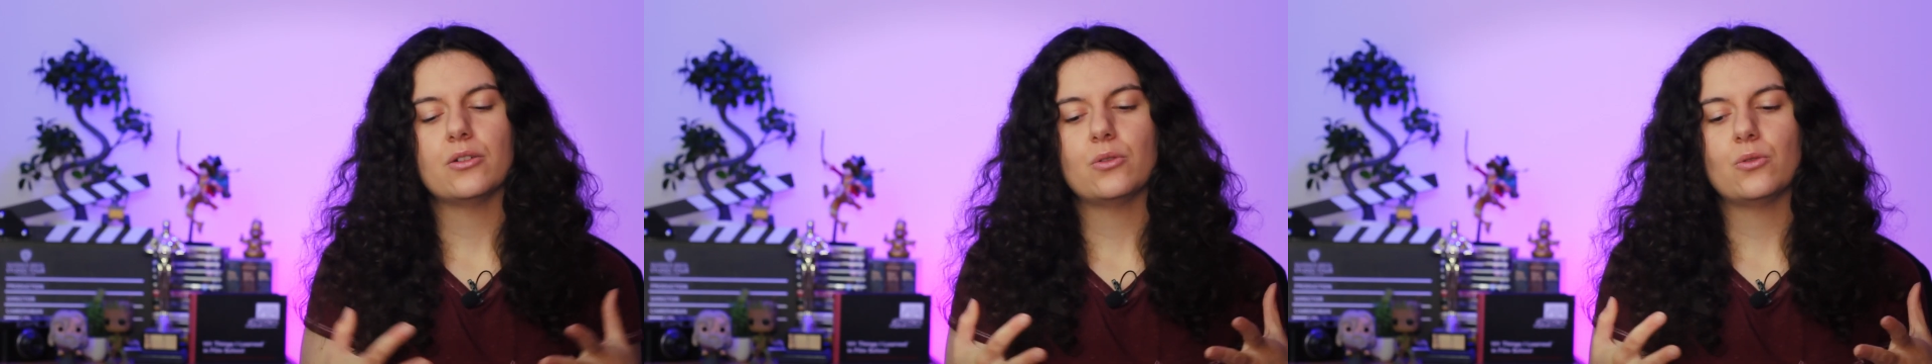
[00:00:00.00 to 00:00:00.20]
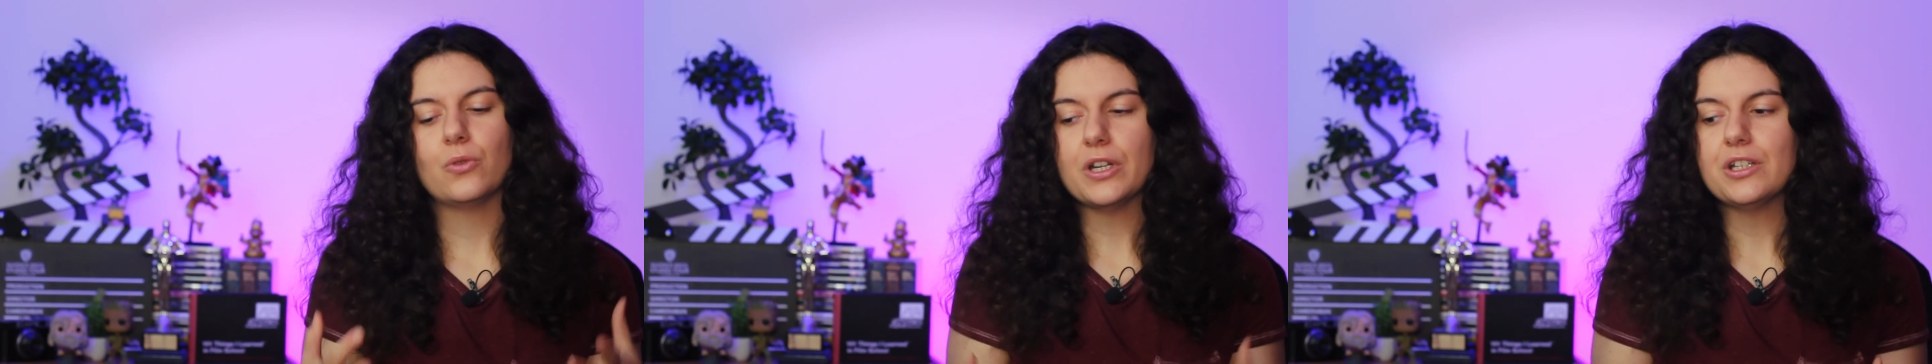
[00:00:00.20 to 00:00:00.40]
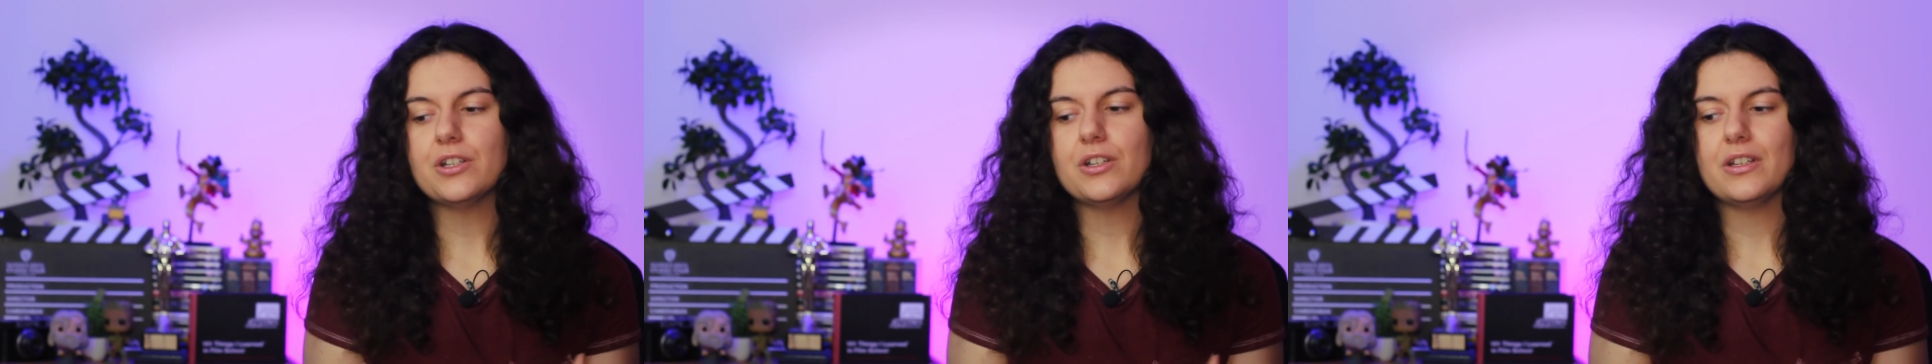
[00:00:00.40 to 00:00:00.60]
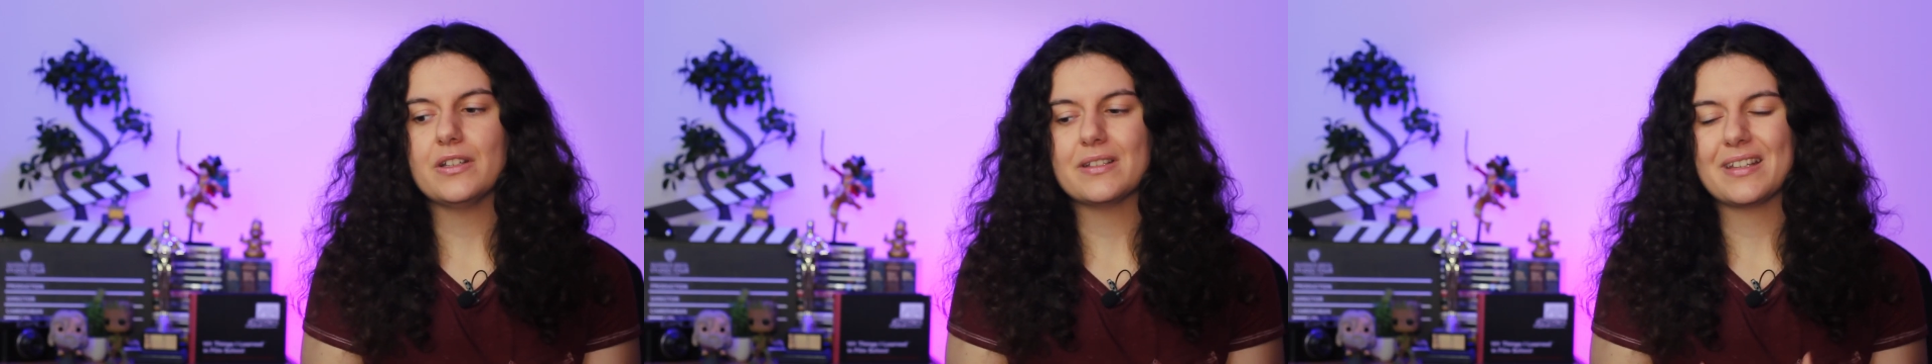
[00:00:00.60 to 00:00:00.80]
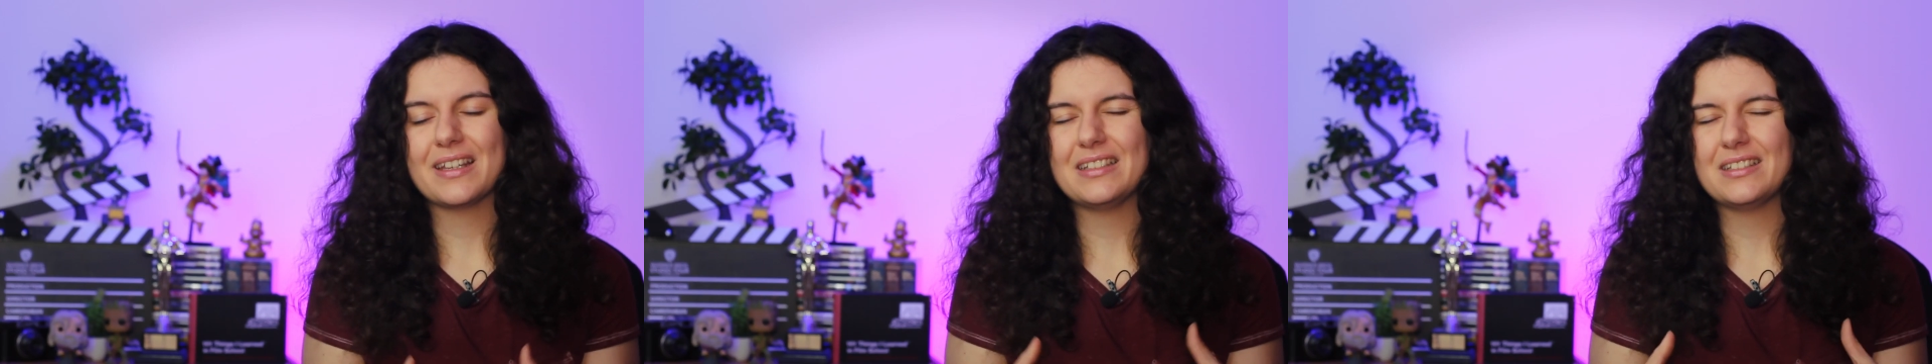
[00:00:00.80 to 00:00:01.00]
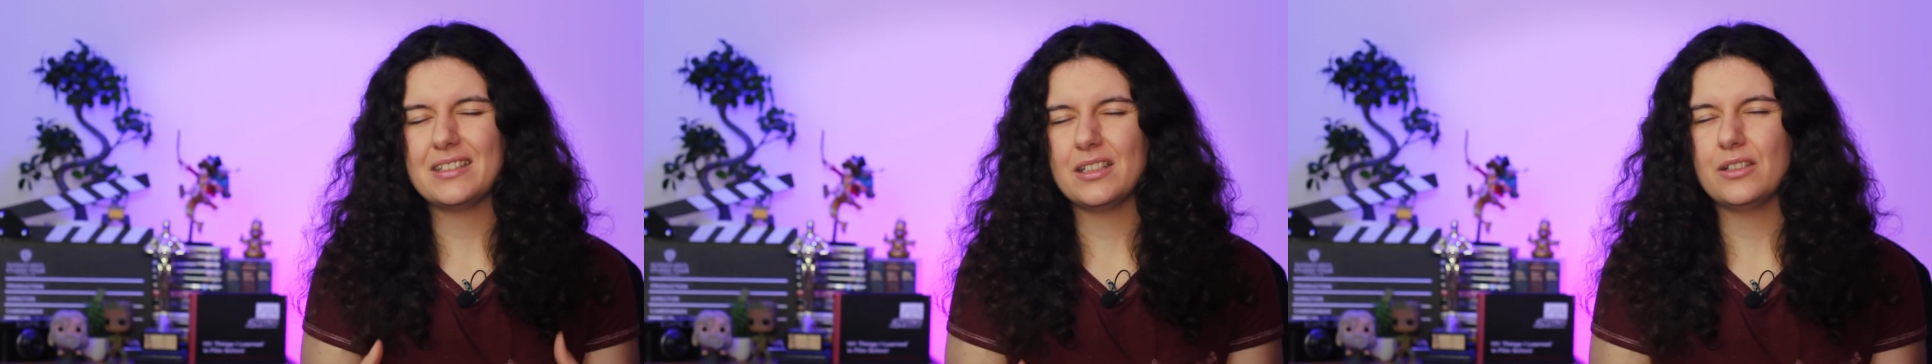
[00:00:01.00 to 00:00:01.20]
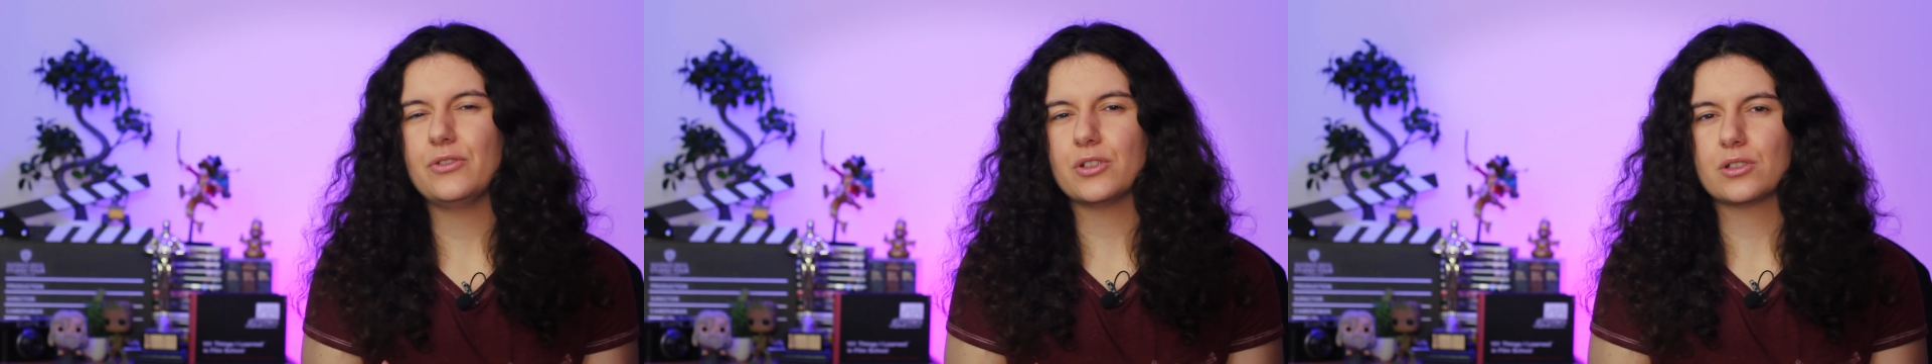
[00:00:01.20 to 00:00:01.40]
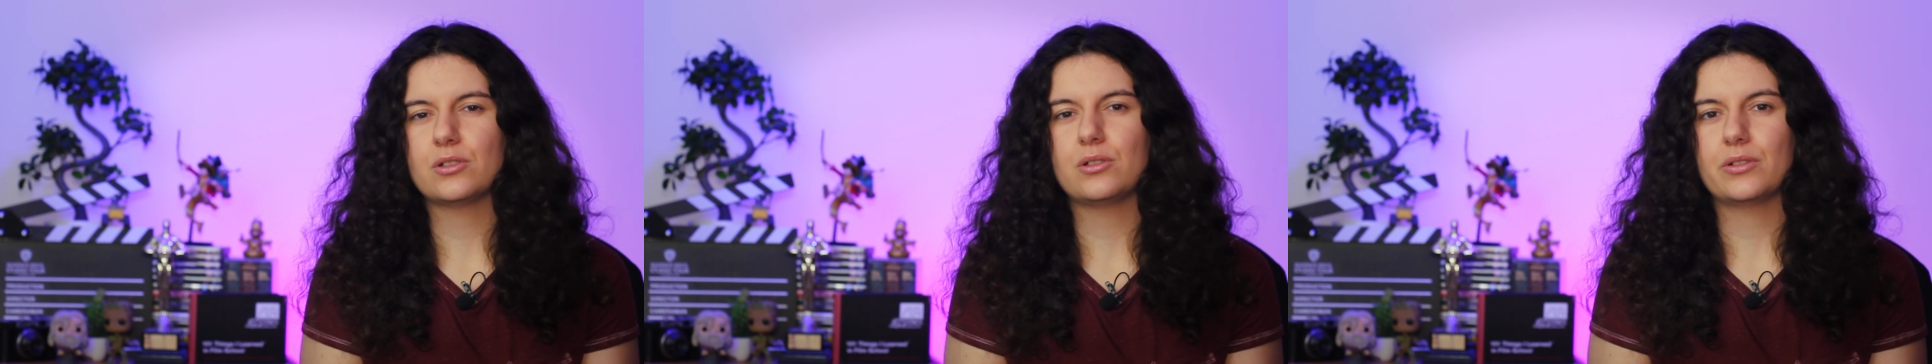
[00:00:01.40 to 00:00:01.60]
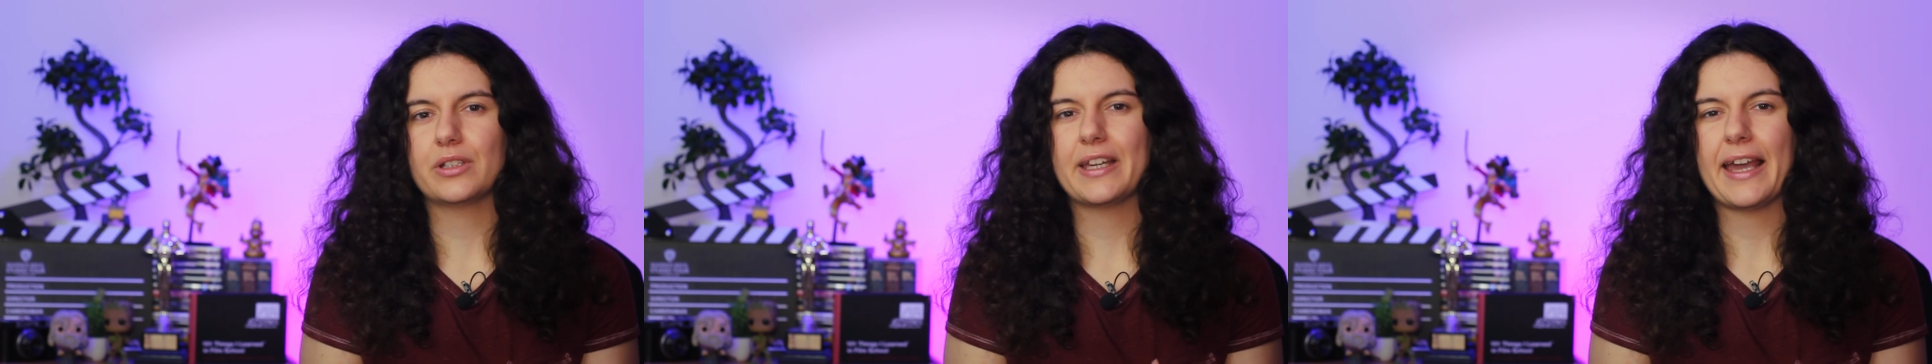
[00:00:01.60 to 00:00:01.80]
Richard is a difficult